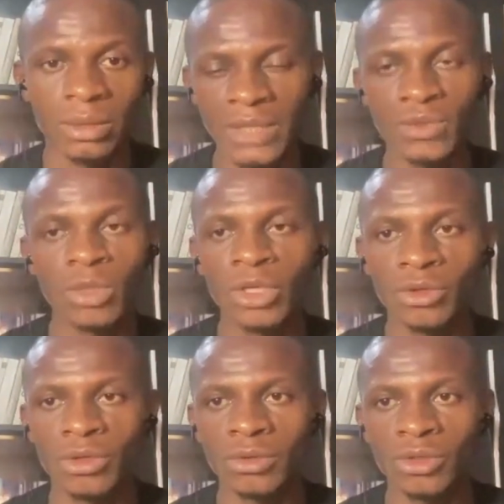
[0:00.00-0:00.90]

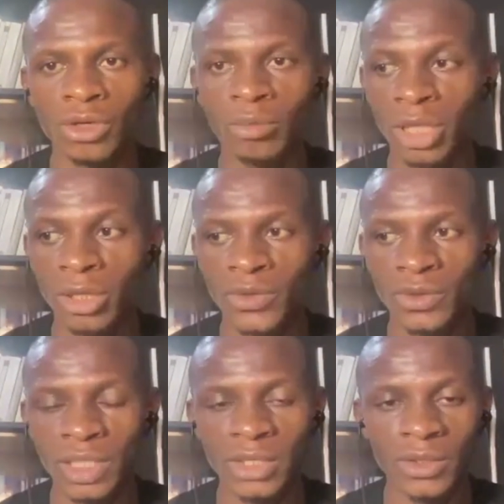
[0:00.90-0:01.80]
Assuming you don't belong to
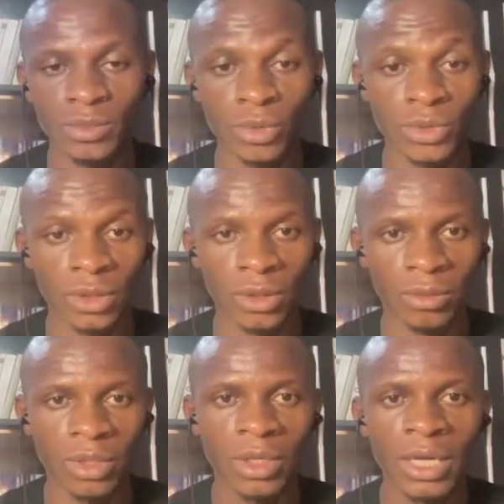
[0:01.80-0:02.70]
Lagos Boat
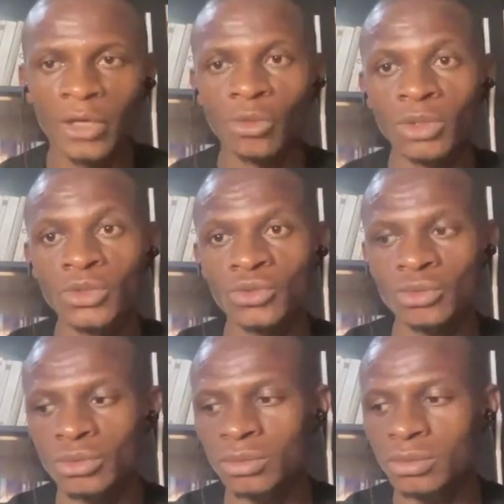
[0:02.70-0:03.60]
Club and you want
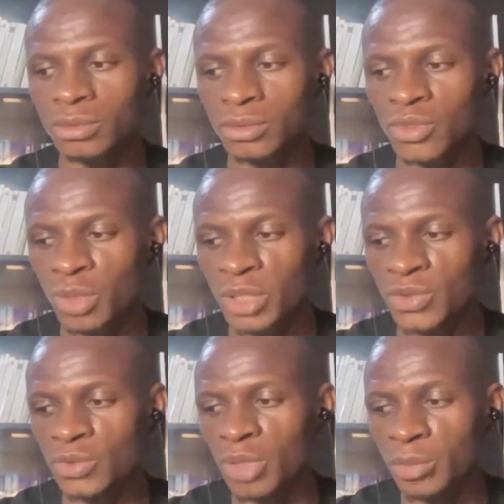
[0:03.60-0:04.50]
to speak
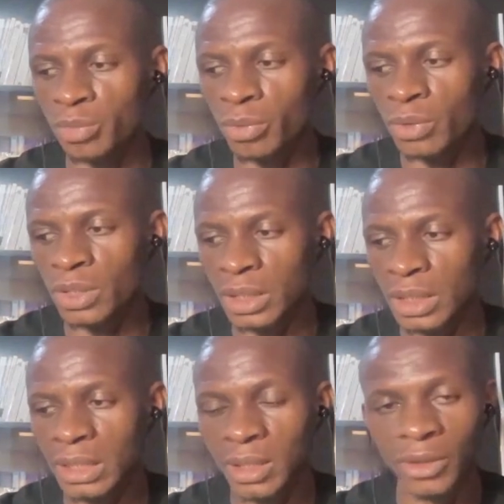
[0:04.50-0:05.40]
to people
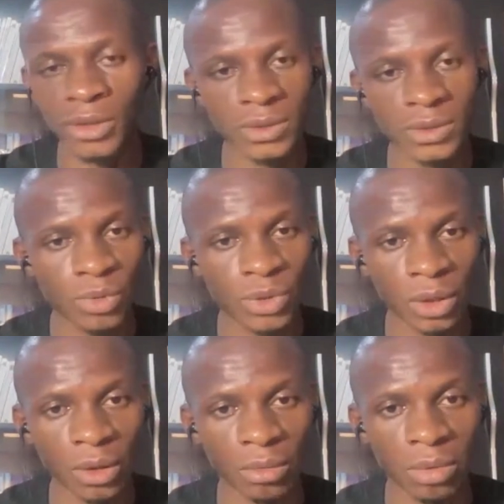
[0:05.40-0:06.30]
at Lagos Boat
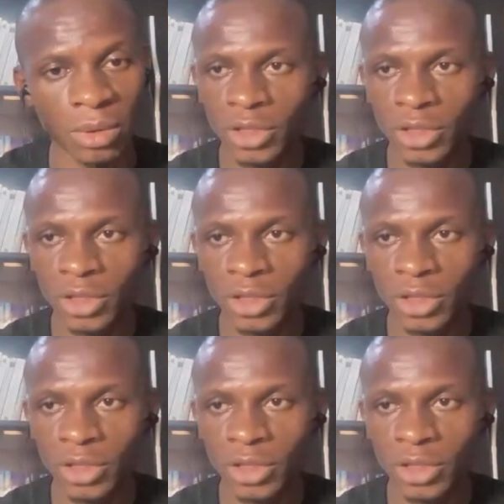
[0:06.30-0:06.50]
Club.